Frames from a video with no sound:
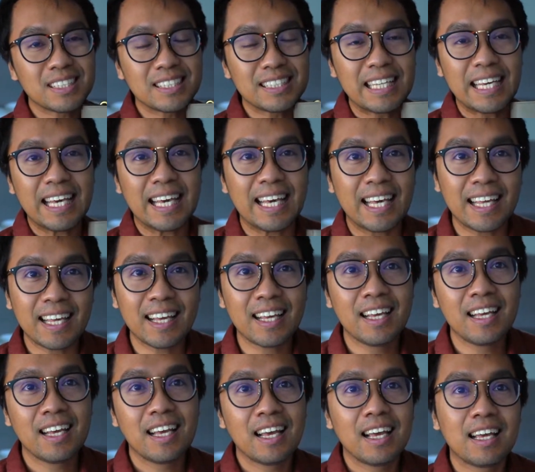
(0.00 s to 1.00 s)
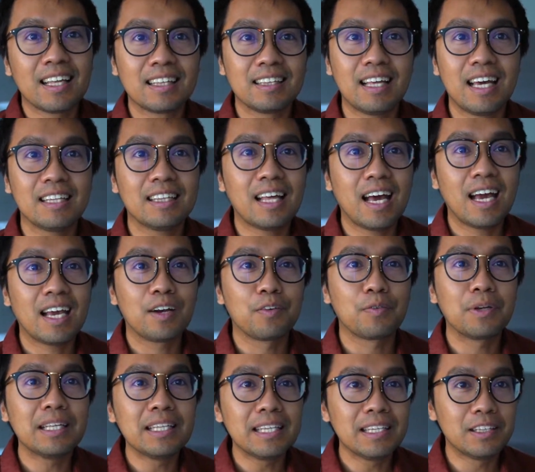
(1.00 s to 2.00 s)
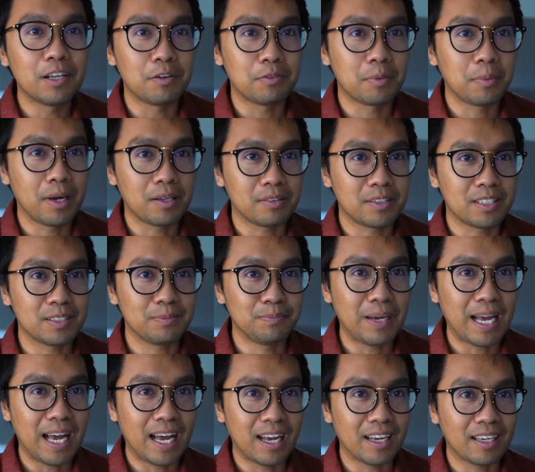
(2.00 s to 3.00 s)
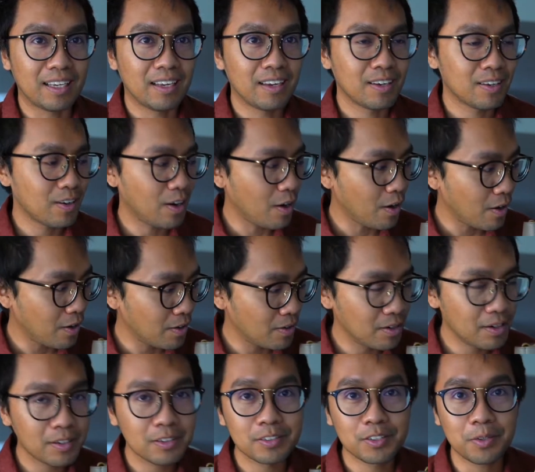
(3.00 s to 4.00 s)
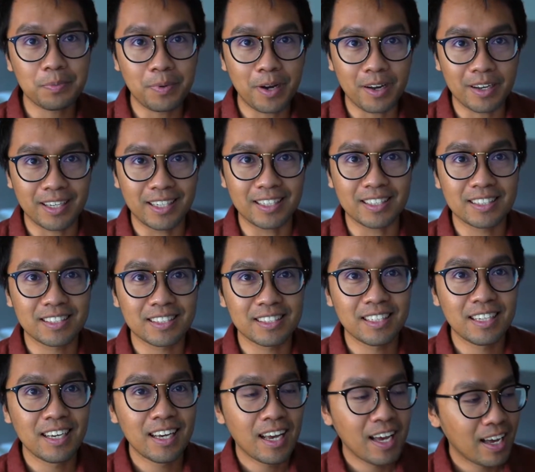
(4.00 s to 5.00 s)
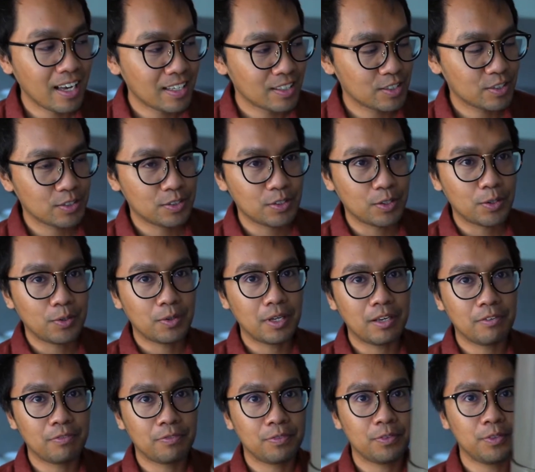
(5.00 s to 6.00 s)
thing that I really love about this bag are the pockets. So if